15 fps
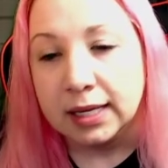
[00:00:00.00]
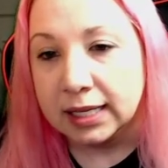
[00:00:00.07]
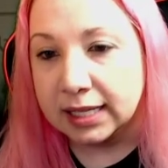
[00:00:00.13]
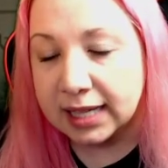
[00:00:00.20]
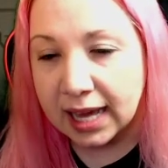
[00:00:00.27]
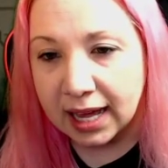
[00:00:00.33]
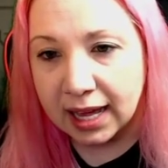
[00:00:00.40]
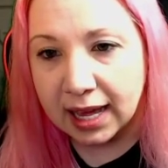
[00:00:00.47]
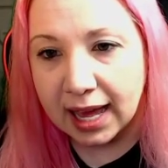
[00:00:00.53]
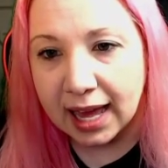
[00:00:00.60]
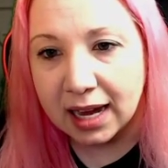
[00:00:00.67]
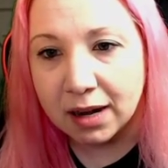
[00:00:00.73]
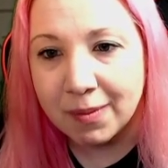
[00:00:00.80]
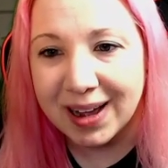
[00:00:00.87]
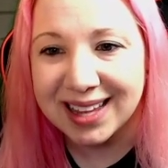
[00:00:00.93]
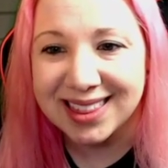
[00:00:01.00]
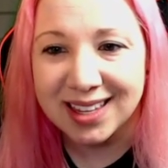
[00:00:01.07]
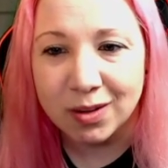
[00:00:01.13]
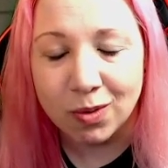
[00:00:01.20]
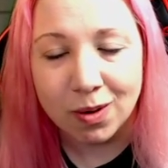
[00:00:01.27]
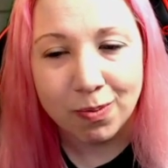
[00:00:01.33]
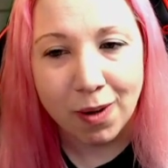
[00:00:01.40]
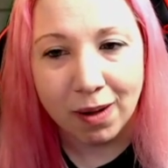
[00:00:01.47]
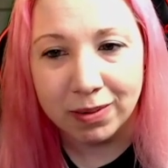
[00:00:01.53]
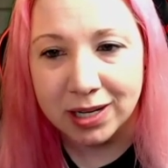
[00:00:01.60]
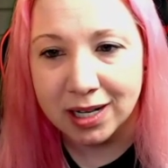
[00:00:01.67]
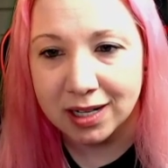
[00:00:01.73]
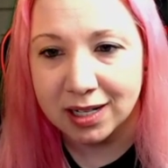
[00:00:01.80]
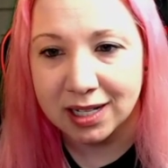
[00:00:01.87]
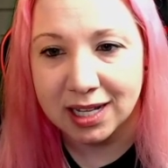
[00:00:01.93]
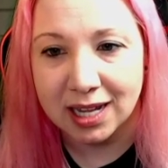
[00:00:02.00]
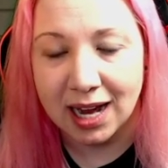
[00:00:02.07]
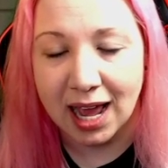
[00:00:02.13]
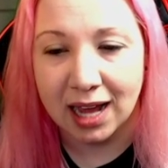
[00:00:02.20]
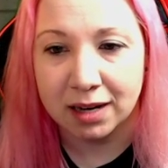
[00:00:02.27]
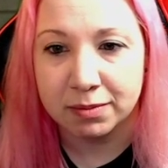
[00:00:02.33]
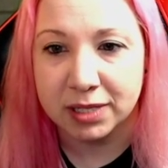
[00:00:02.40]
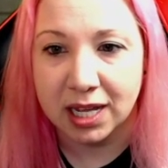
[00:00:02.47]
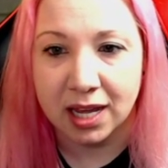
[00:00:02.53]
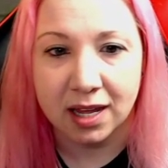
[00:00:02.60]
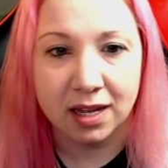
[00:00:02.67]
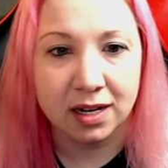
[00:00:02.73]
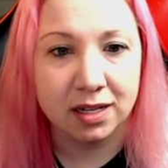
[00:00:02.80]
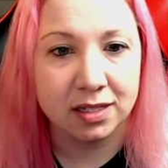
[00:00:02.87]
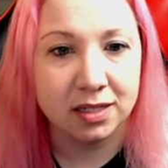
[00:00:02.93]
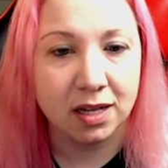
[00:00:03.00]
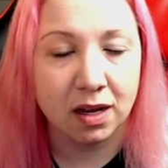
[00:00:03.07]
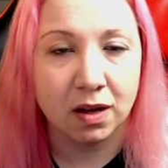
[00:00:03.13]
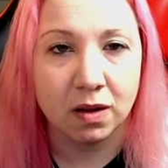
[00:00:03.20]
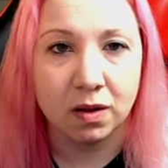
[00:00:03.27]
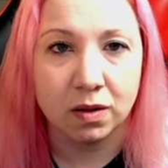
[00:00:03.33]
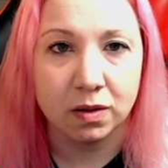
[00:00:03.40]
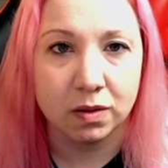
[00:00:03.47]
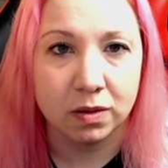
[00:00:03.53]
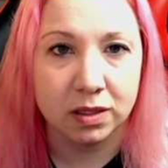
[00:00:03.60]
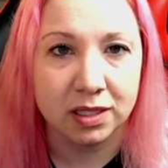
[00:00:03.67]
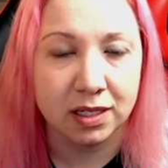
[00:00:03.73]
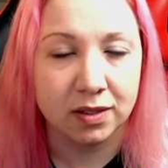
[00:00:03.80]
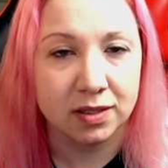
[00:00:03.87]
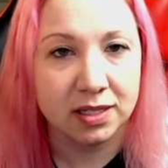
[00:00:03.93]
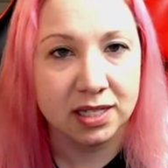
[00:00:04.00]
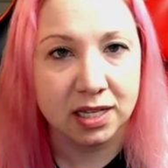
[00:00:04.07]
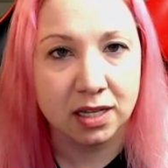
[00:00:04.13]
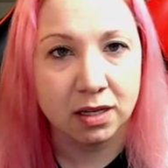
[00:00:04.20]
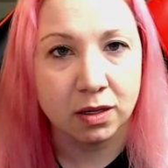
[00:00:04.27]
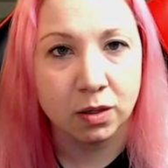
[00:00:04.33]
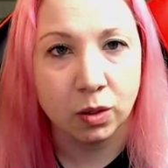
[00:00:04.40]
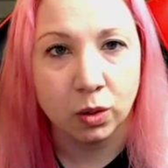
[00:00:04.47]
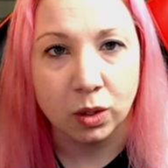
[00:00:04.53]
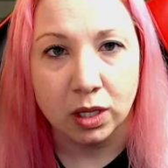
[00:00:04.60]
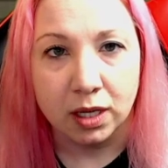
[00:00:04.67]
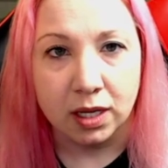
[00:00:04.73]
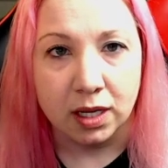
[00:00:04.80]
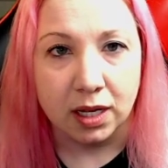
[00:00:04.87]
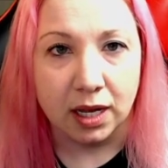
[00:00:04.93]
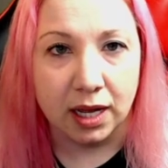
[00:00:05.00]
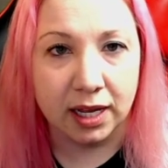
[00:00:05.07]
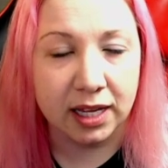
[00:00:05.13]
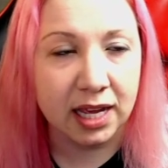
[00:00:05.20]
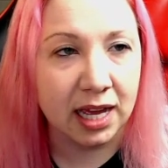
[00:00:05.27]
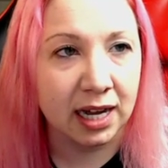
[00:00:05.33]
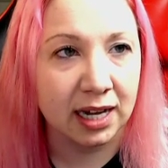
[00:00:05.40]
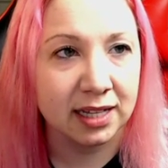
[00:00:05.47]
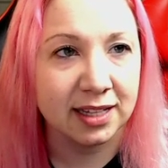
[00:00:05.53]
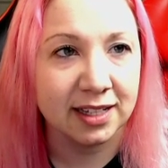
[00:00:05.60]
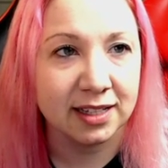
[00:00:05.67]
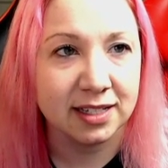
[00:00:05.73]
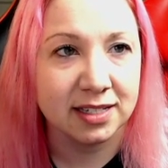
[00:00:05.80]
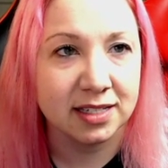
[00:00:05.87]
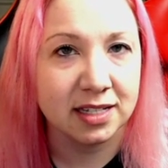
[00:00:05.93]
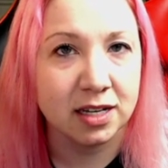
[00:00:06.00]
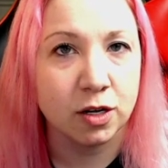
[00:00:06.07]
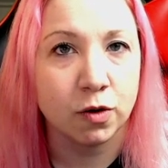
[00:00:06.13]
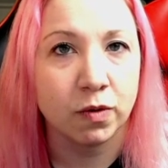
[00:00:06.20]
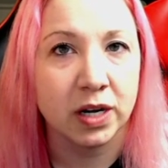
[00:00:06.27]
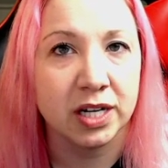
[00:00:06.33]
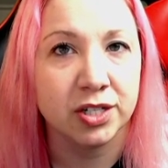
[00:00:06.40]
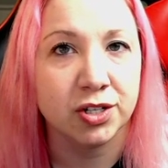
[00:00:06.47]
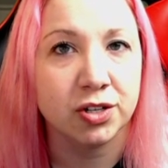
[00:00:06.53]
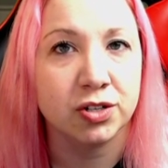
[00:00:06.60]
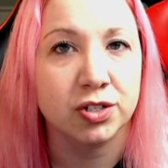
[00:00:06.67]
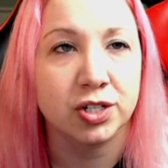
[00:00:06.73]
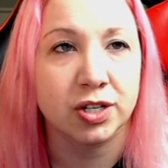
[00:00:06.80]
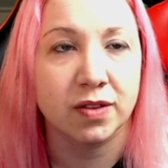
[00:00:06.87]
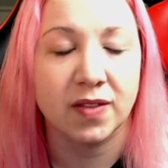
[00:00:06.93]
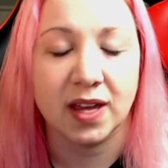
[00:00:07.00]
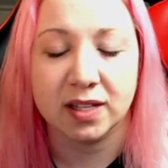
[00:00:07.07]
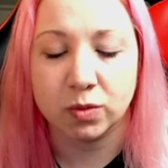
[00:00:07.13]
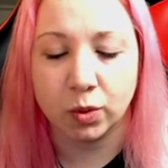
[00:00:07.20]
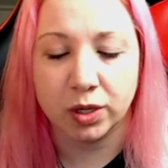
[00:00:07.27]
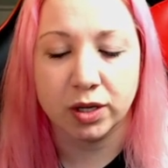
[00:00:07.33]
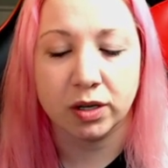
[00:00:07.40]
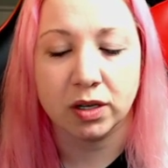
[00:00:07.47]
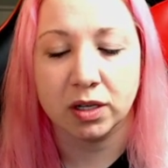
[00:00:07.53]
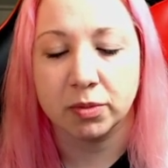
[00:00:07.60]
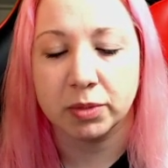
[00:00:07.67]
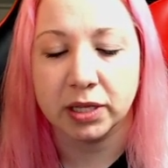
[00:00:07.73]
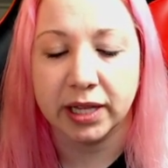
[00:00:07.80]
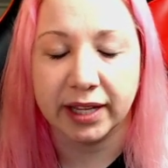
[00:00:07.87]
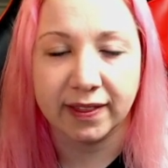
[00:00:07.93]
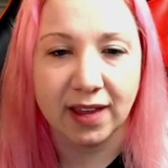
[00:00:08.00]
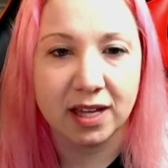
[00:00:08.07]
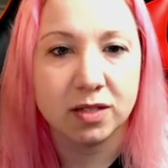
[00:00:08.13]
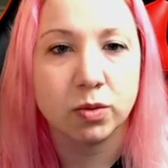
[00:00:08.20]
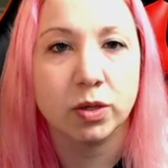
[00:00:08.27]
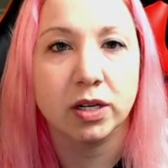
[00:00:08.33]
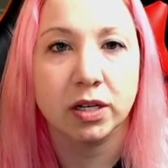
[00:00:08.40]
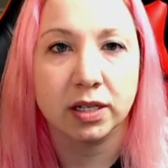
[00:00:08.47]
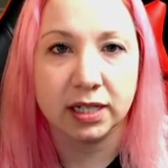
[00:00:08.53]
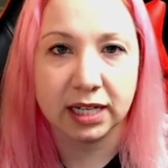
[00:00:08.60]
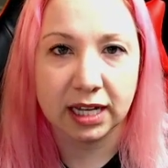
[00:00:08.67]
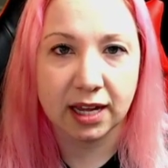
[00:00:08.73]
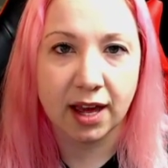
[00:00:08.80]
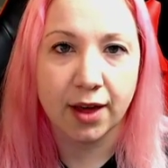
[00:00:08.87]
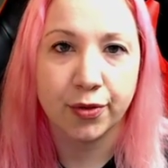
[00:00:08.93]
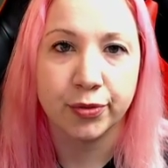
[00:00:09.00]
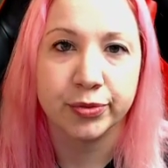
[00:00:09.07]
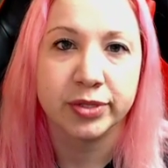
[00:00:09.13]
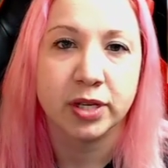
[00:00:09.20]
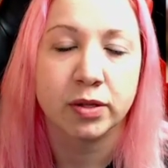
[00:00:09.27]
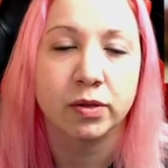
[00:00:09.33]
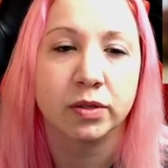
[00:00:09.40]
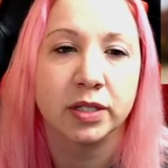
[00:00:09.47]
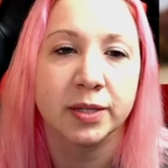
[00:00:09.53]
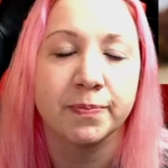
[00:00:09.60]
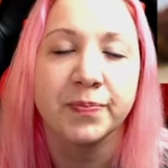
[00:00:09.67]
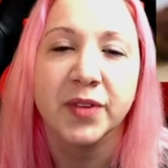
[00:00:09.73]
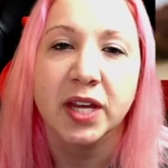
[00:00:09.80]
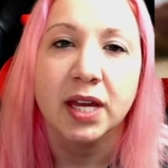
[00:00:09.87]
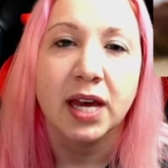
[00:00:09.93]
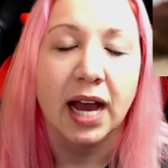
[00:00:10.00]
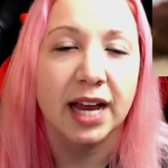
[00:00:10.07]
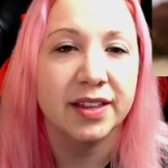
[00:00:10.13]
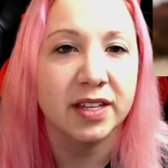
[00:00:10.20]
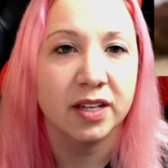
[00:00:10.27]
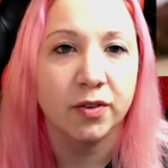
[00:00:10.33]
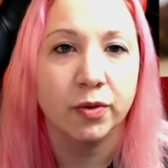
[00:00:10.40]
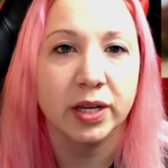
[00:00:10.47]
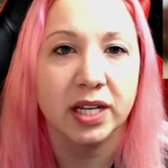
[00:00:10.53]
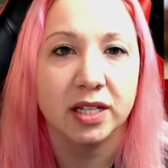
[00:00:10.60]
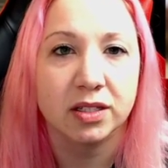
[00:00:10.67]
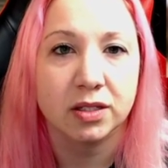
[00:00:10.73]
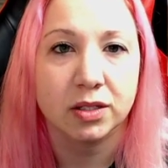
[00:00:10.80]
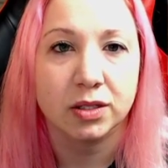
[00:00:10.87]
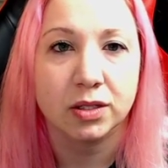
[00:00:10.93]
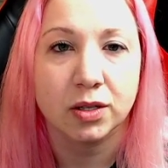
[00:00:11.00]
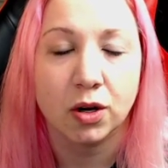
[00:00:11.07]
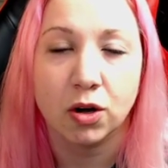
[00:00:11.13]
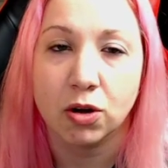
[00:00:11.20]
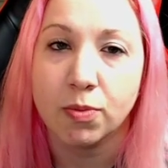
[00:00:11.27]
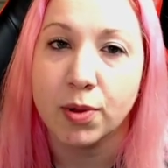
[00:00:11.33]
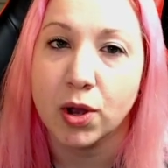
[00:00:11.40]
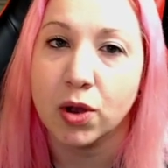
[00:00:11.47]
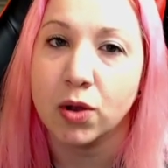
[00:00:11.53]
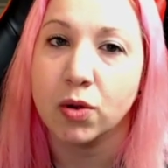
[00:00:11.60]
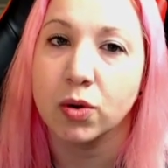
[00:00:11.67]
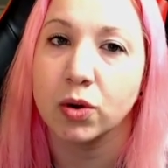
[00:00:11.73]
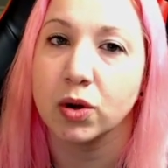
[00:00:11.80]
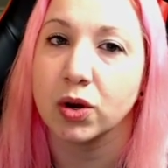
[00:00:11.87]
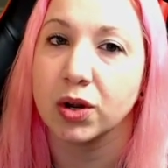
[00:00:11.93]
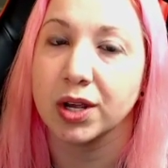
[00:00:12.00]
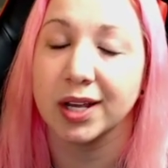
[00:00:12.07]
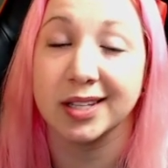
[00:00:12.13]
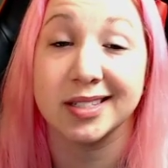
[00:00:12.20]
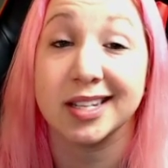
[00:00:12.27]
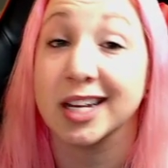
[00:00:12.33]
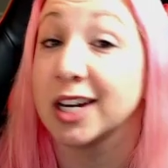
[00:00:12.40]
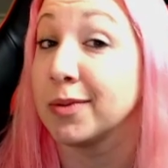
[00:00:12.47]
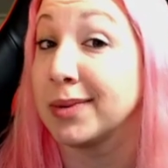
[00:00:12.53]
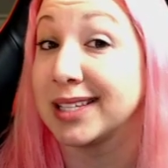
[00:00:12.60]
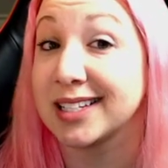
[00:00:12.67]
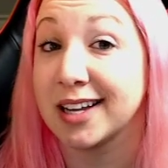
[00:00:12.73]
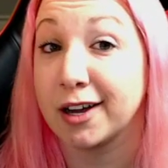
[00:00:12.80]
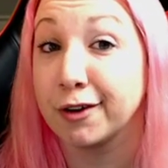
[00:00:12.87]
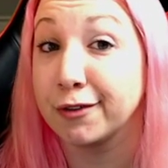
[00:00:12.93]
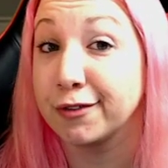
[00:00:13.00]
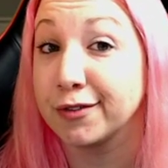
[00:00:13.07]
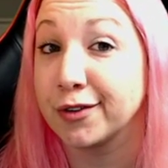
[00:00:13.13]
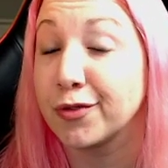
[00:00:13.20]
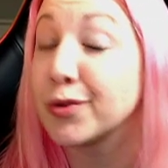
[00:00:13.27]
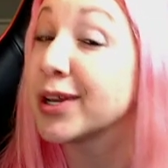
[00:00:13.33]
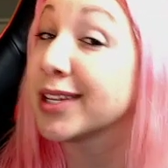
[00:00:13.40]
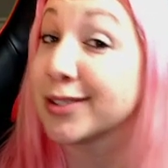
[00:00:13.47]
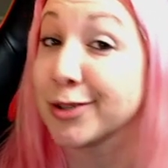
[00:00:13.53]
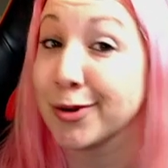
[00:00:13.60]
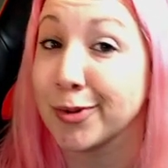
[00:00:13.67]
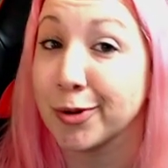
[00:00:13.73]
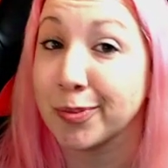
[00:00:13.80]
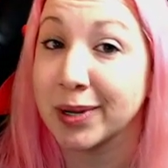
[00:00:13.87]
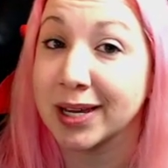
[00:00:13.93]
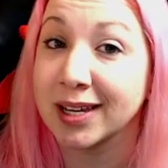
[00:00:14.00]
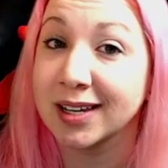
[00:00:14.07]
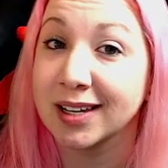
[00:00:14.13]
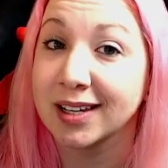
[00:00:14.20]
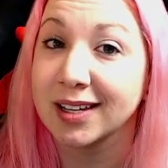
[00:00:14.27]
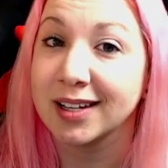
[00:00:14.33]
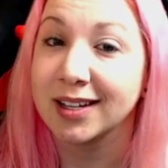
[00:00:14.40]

Yeah, Adam, I think we're probably not going to get Adam's head until Zeo. Again, I think the Zeo Rangers, that's where you're going to be like, that's where you're going to get half from Sutherland. I think if we get Turbo, it's going to be tough. If we get Turbo Pink,